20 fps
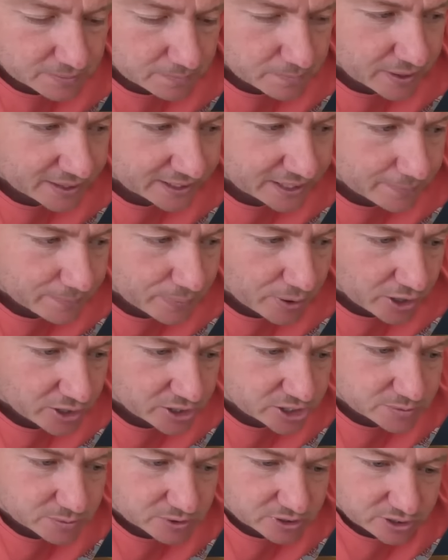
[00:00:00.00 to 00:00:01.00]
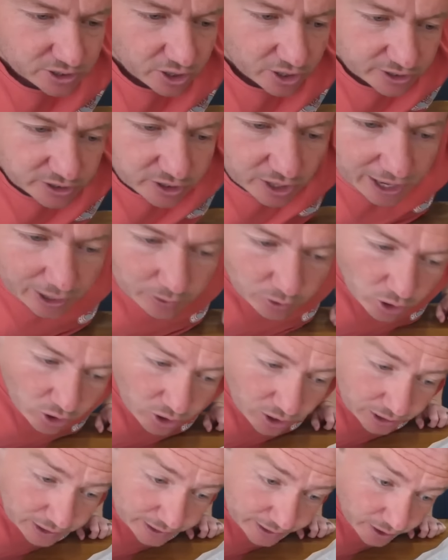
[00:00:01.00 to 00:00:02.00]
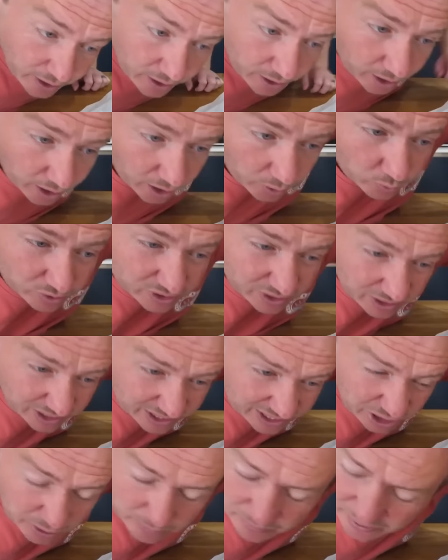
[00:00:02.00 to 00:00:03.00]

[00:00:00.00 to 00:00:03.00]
some baking parchment that I cut out earlier with a little